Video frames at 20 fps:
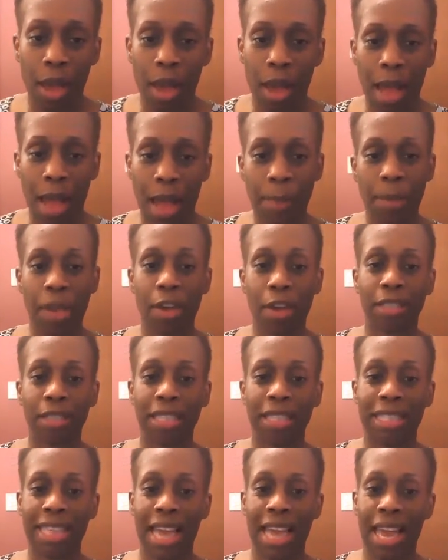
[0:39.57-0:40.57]
I'm here
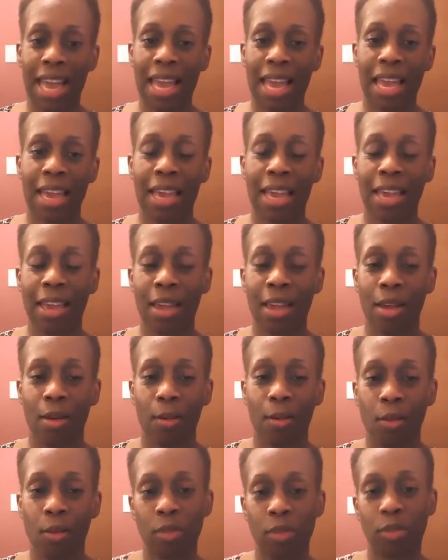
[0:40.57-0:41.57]
today
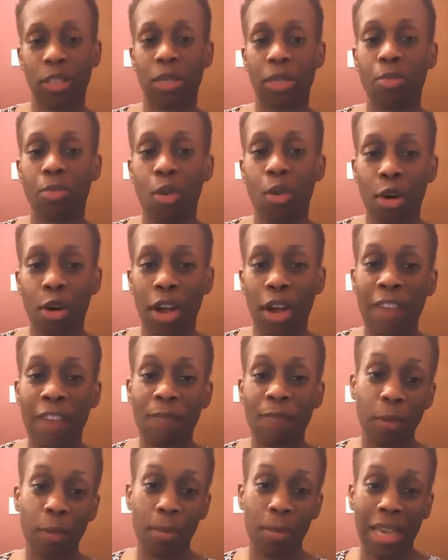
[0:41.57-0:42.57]
with some more
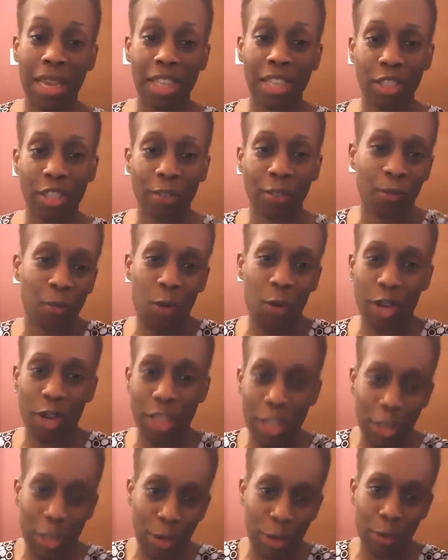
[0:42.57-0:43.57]
information for
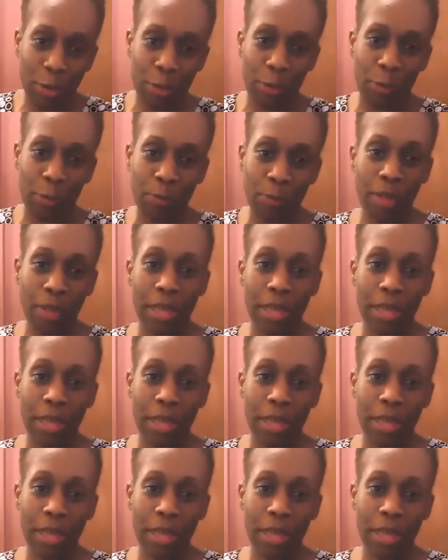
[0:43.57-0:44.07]
you.